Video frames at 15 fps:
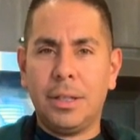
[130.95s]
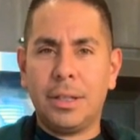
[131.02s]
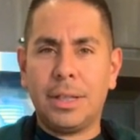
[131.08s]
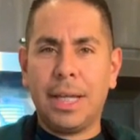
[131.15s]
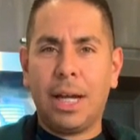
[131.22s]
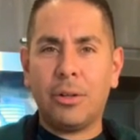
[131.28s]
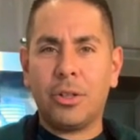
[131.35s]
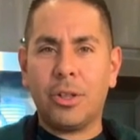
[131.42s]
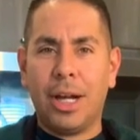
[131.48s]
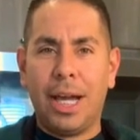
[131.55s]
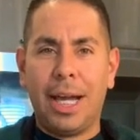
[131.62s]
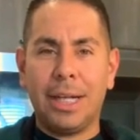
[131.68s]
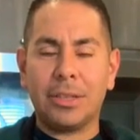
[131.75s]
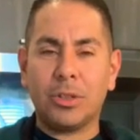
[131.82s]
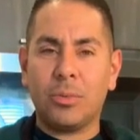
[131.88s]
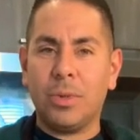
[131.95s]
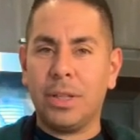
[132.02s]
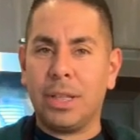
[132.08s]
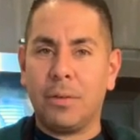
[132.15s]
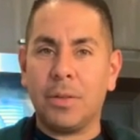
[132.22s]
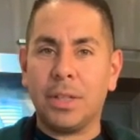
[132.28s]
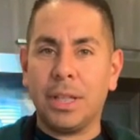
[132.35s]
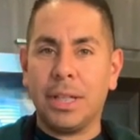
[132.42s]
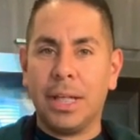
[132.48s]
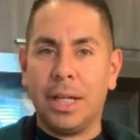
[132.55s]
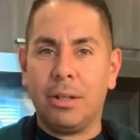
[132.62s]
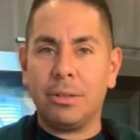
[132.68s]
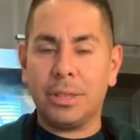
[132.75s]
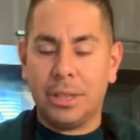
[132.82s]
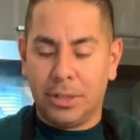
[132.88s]
counteract with everything
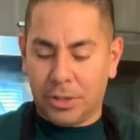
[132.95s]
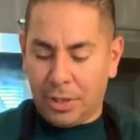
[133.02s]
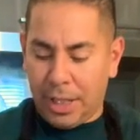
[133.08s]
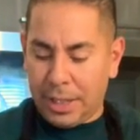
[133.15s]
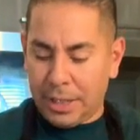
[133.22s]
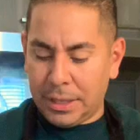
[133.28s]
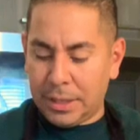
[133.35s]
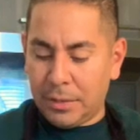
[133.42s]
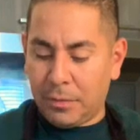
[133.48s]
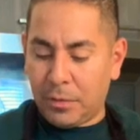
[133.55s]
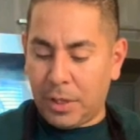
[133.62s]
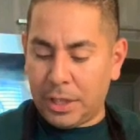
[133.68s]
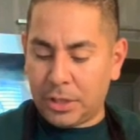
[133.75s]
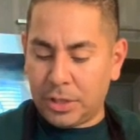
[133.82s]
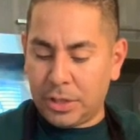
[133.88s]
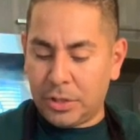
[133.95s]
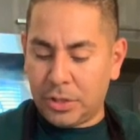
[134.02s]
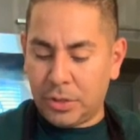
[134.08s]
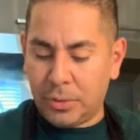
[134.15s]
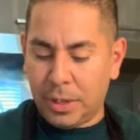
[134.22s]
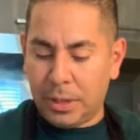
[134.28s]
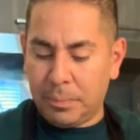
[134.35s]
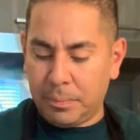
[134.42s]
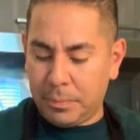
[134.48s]
else that you're adding, the freshness to it.